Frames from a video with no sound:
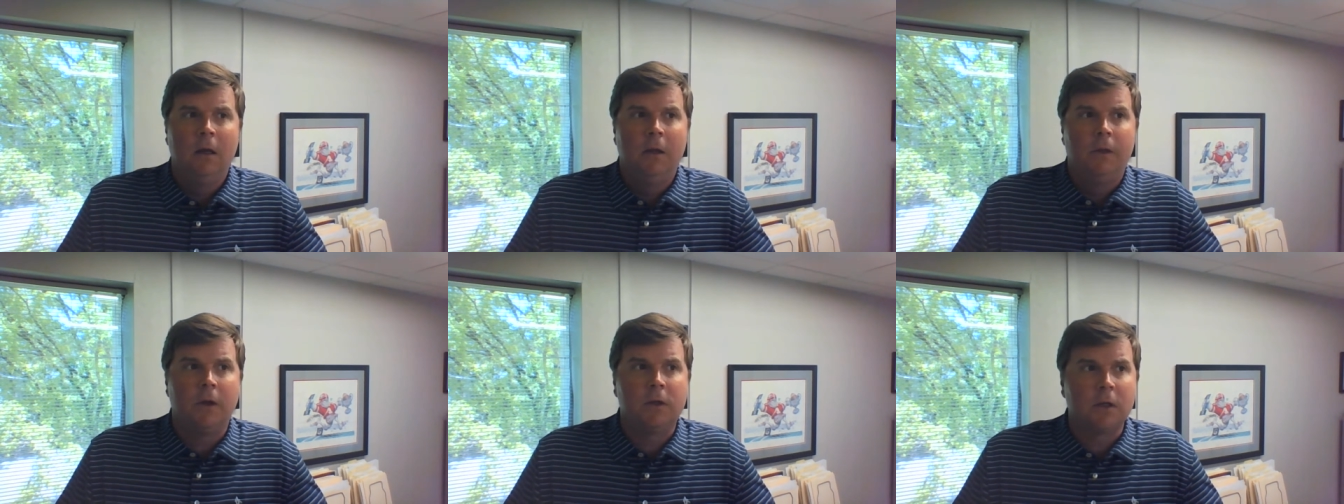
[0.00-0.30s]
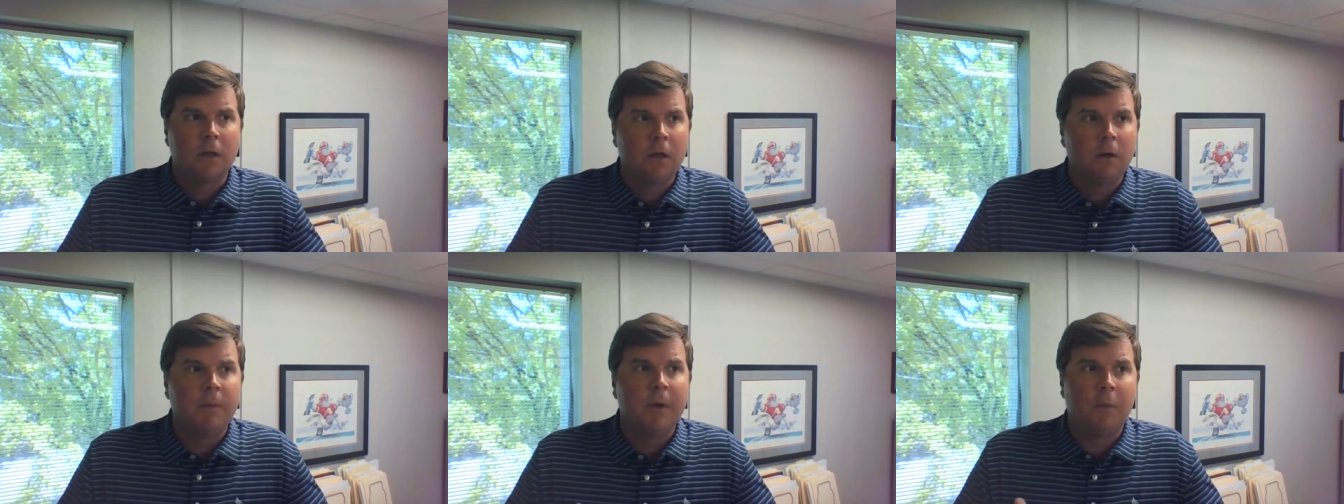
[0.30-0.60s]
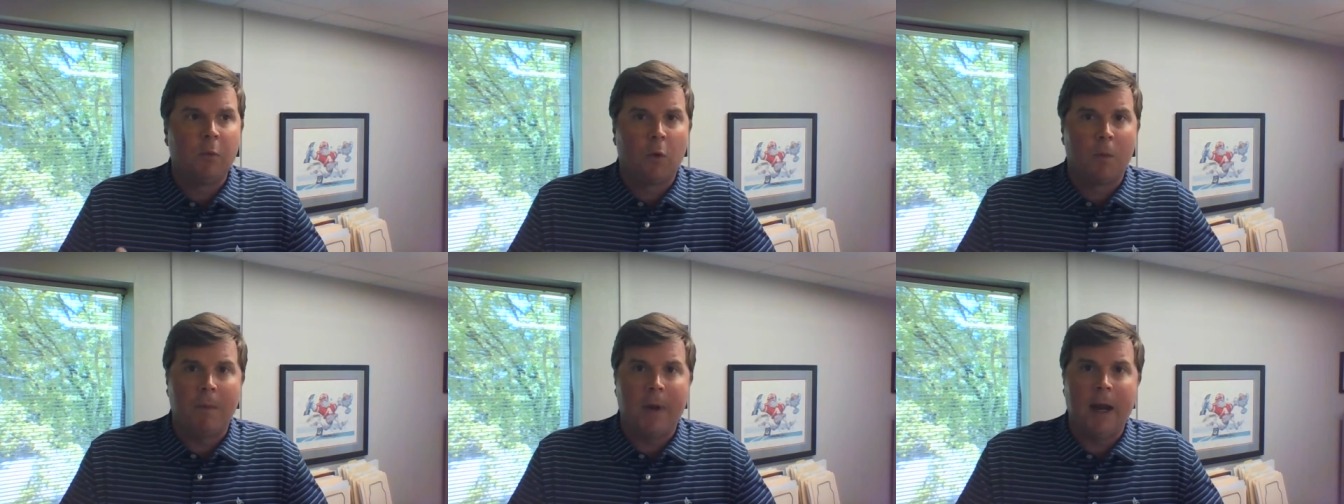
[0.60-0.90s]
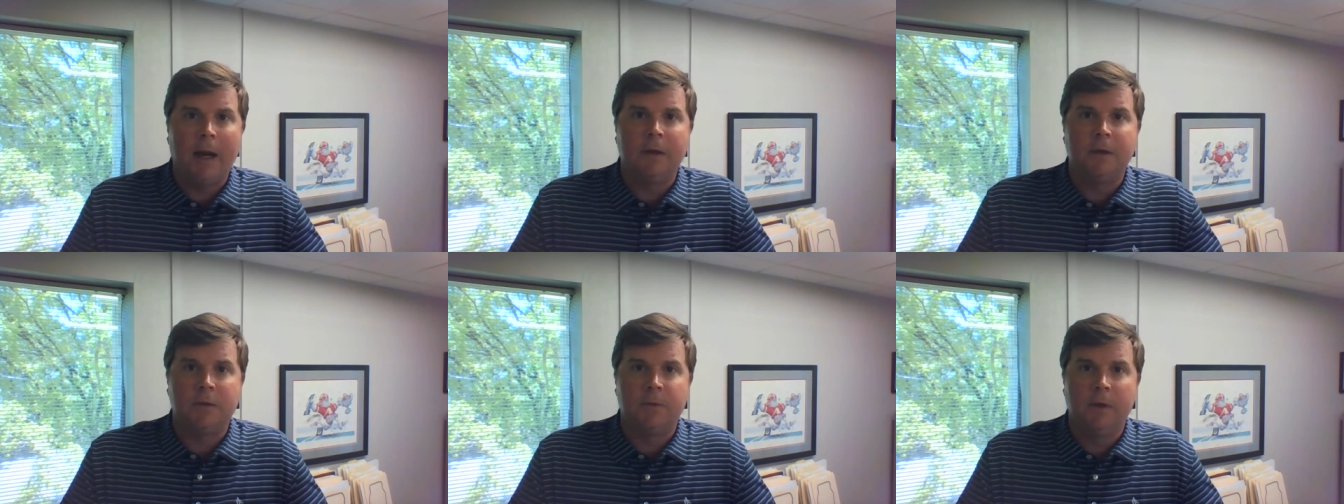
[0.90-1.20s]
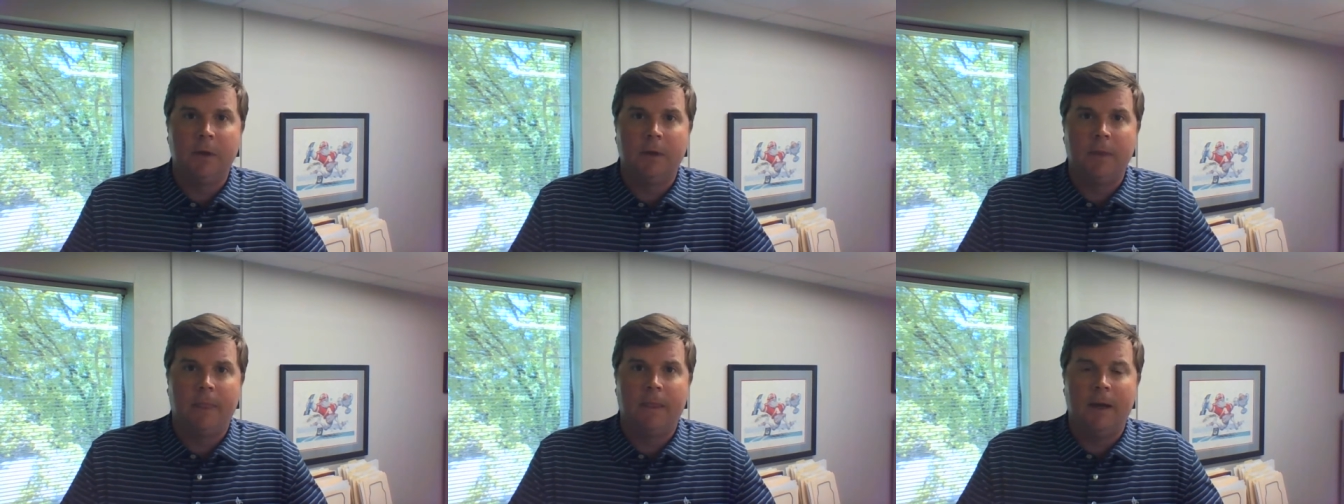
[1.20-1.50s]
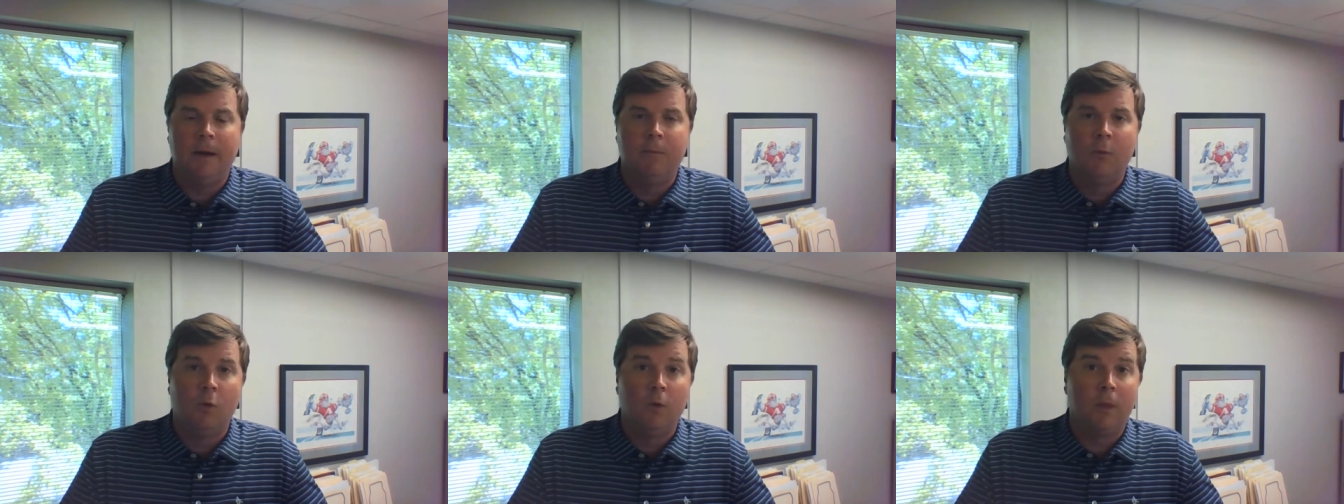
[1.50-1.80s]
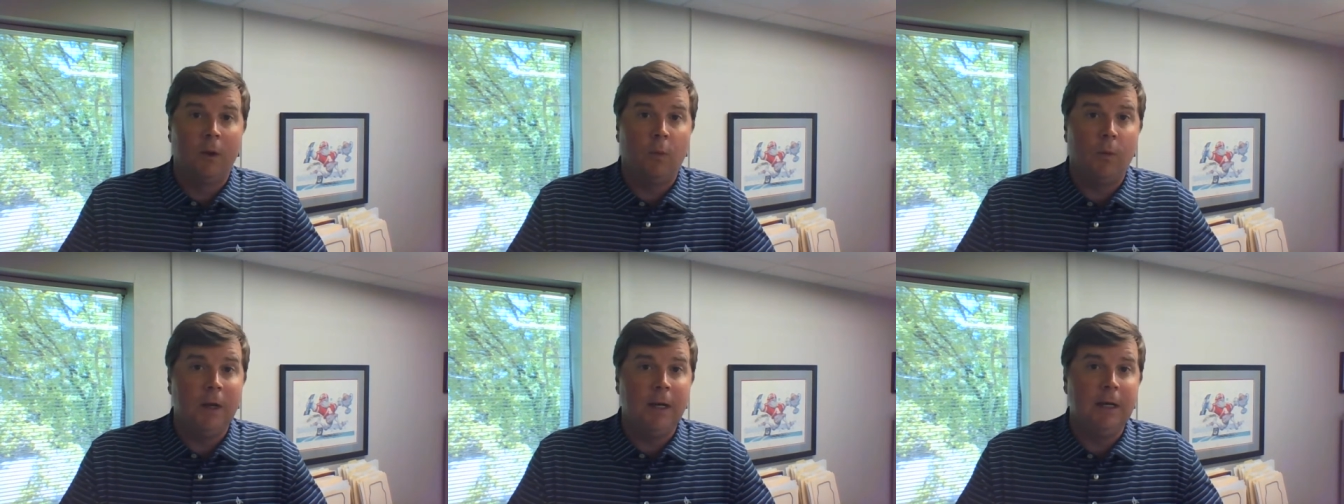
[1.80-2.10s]
there's a little bit more management and more
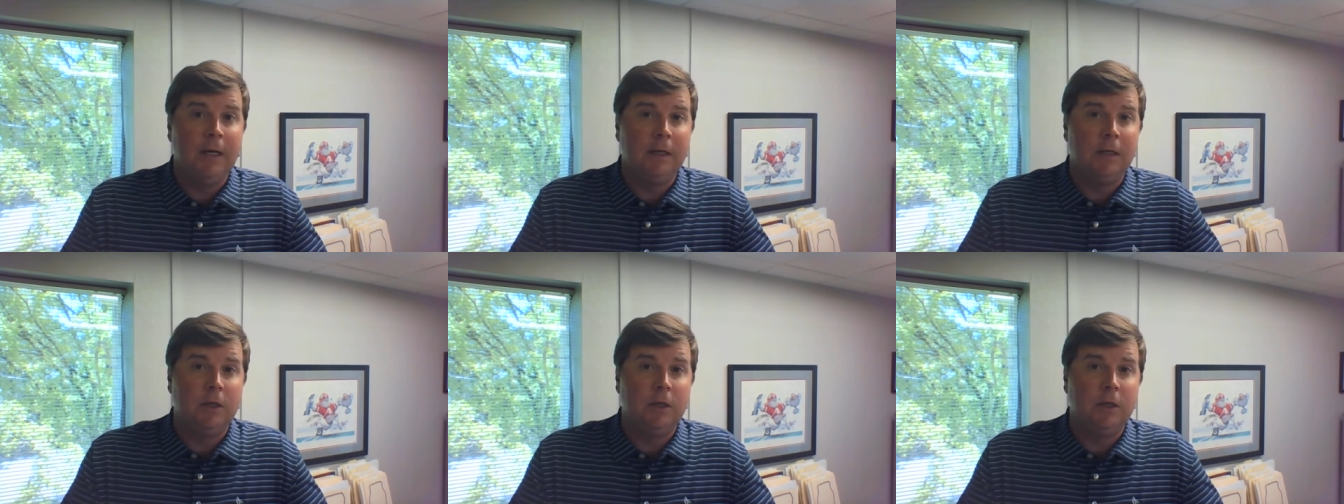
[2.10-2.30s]
that we need